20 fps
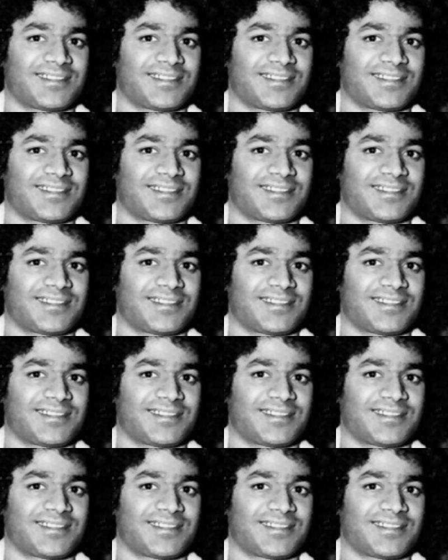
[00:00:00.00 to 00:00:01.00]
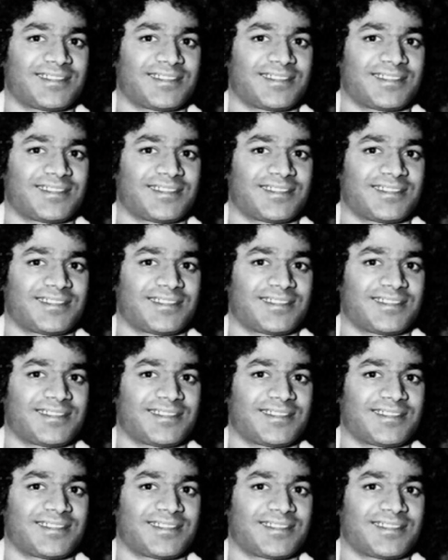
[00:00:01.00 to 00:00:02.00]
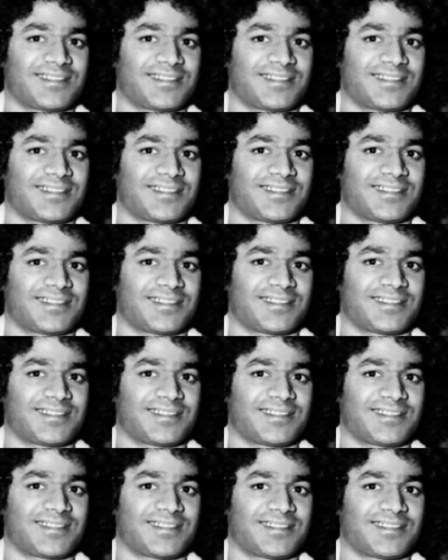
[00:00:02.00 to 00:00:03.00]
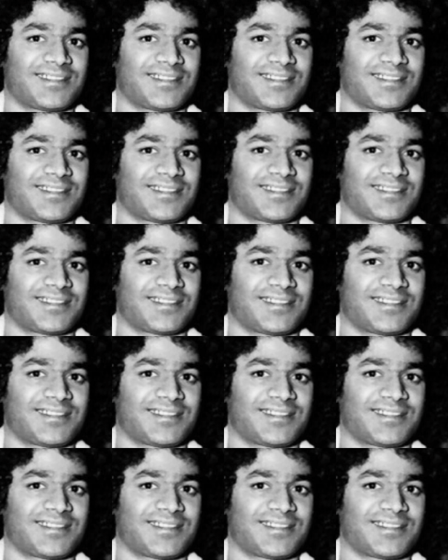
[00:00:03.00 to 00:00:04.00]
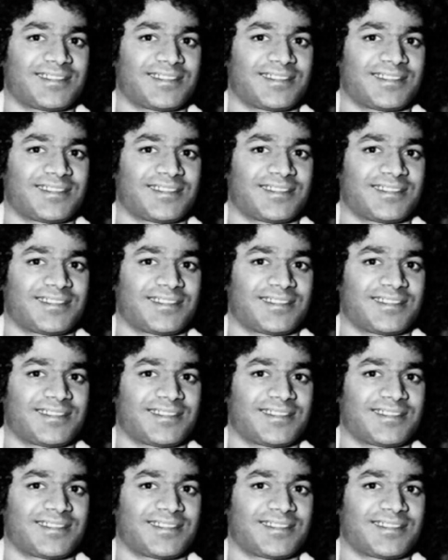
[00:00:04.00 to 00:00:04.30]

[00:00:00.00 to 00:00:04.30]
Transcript: [no speech]